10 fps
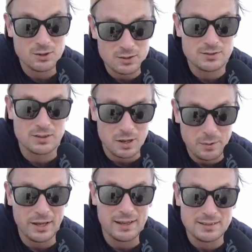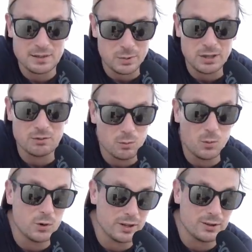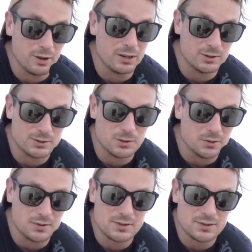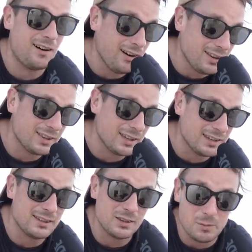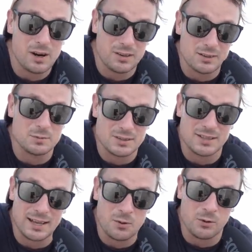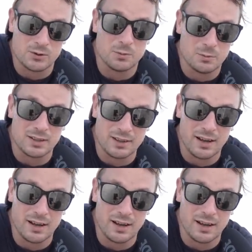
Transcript: doesn't appear to be rewarding great results. I think the market's missing out on something